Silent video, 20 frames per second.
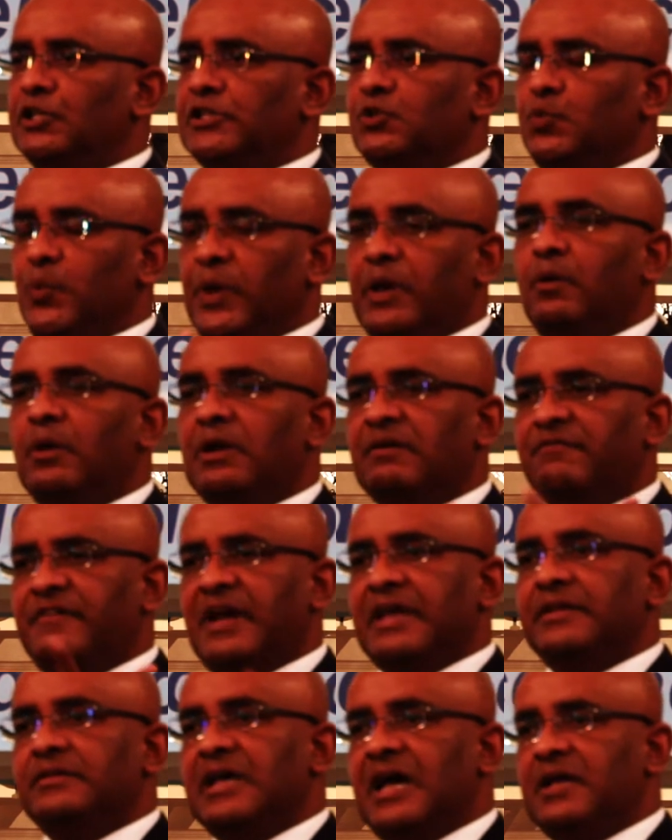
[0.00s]
is we will
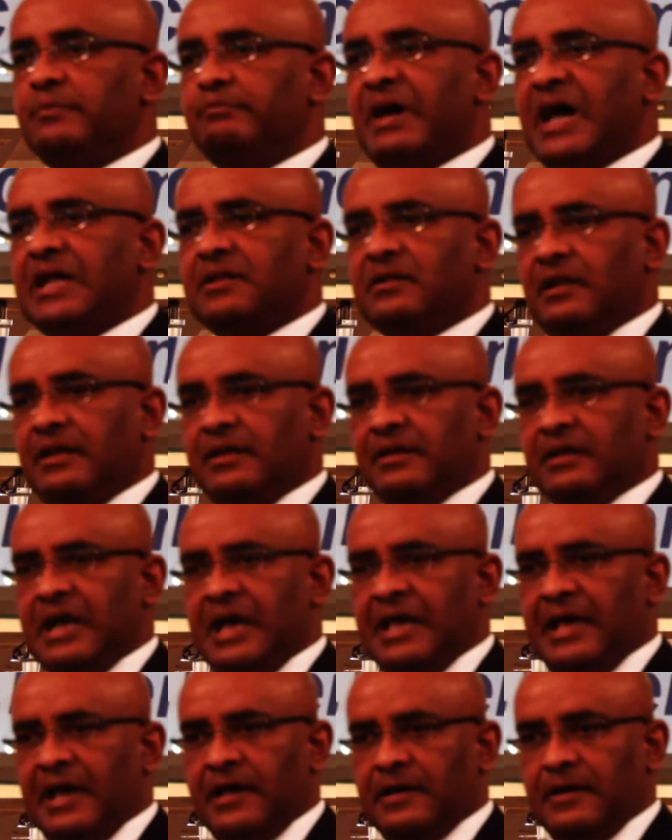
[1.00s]
fight that battle in
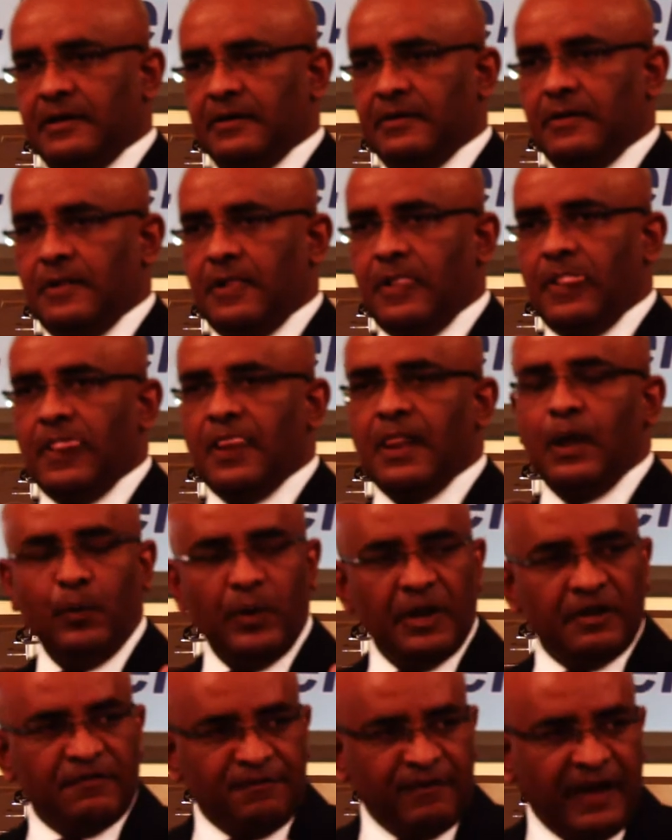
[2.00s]
Guyana.
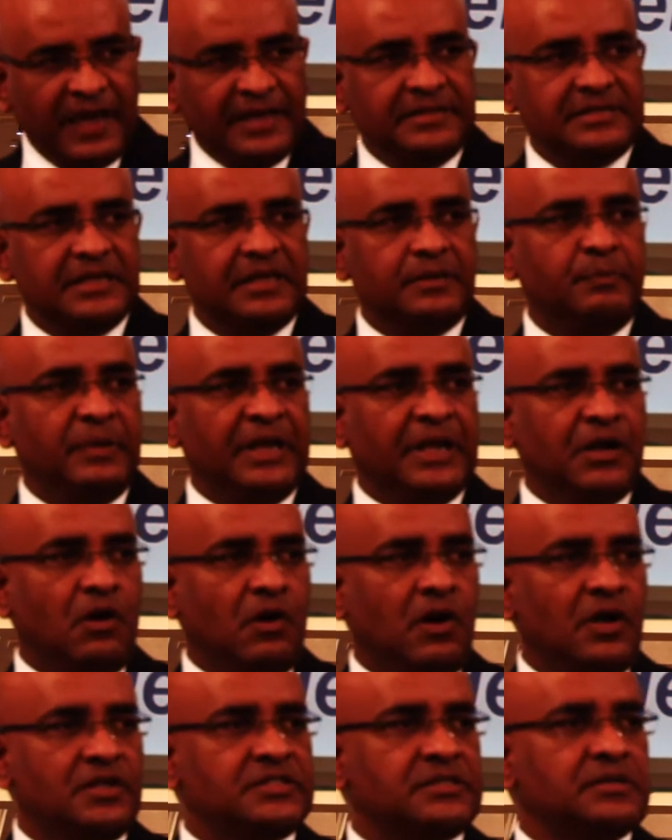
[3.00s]
We'll fight it
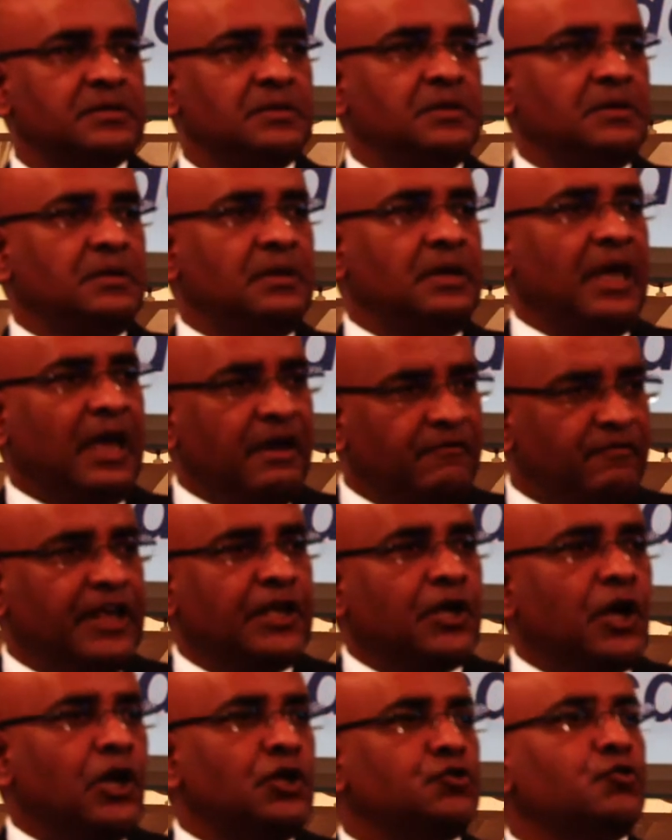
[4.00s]
because every
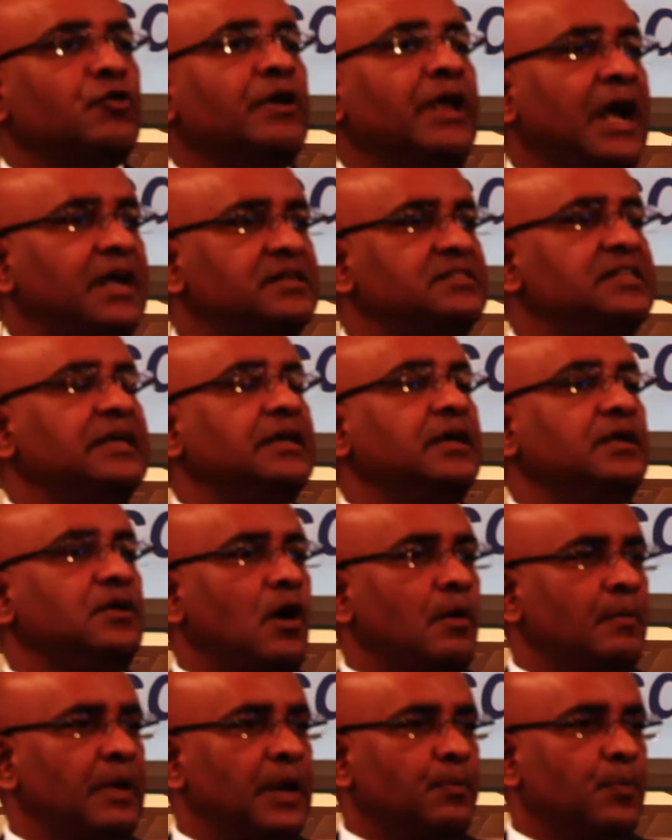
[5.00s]
country has
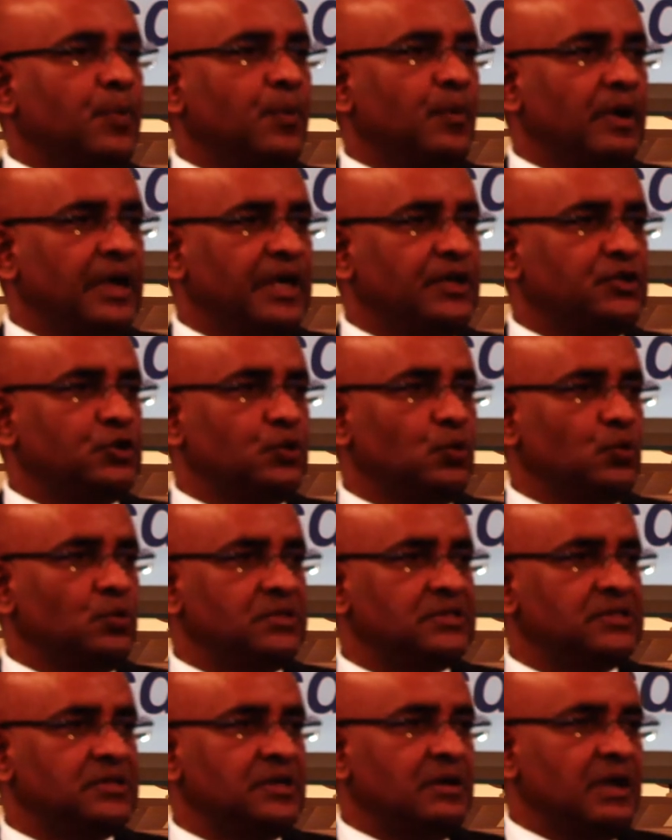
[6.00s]
economic issues
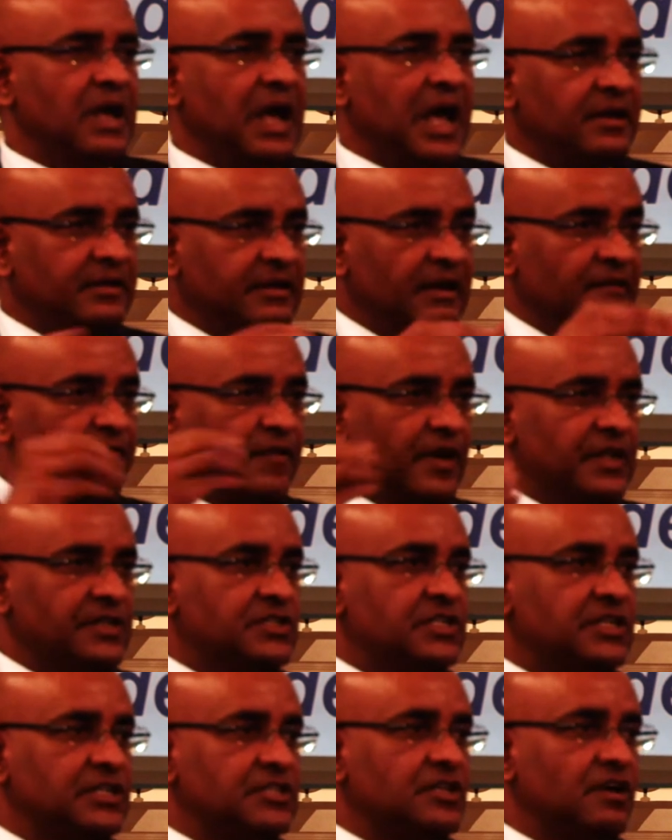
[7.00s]
and
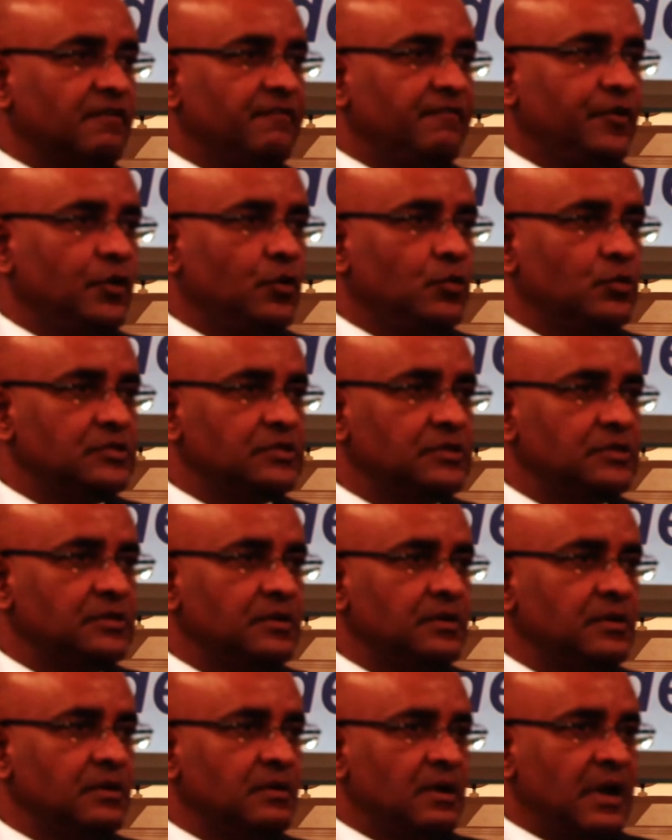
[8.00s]
differences of views.
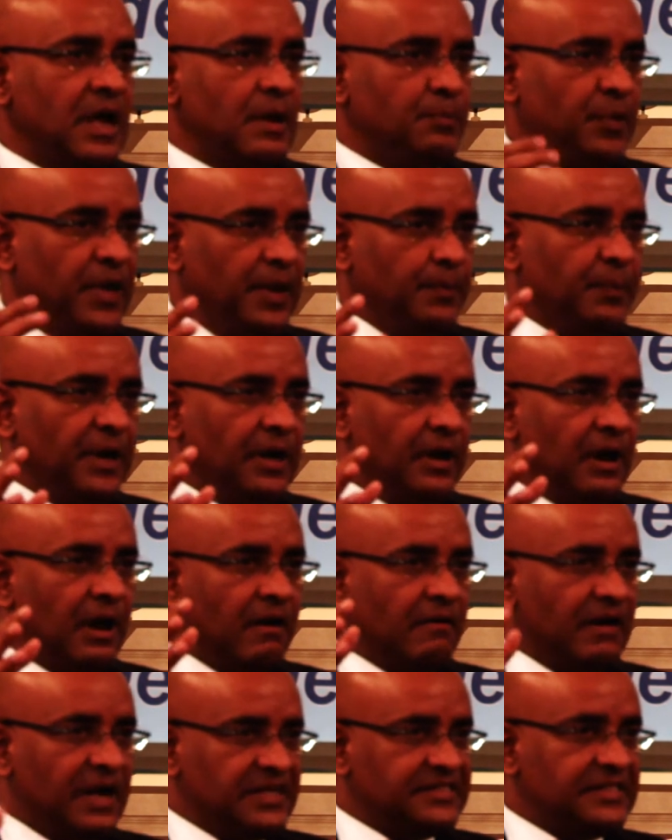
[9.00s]
And people
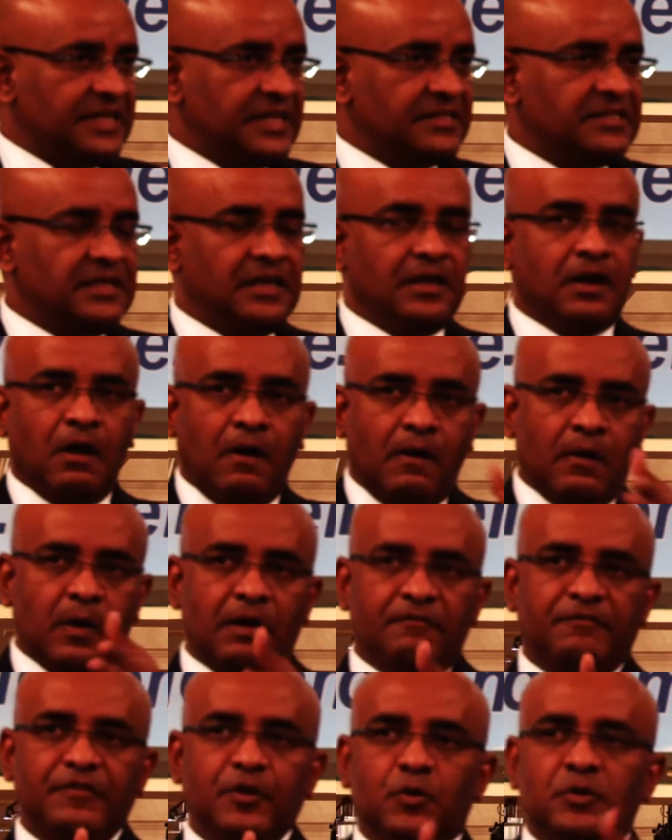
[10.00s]
are assessing
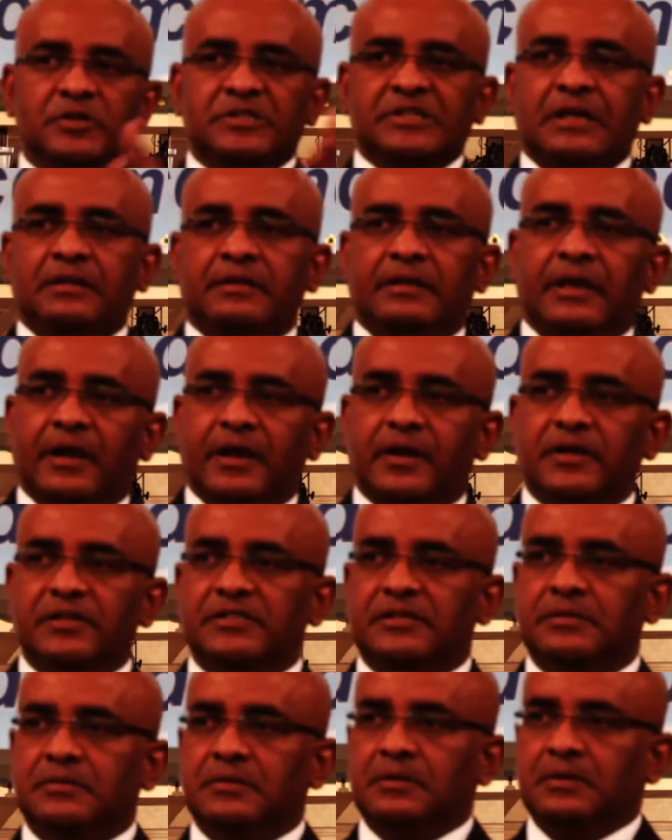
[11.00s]
our views and
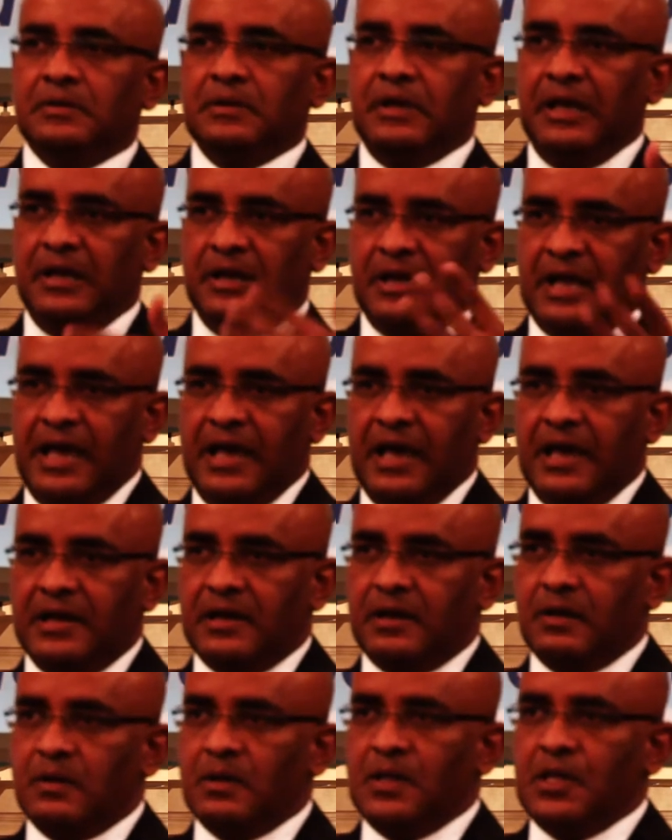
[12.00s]
theirs in Guyana.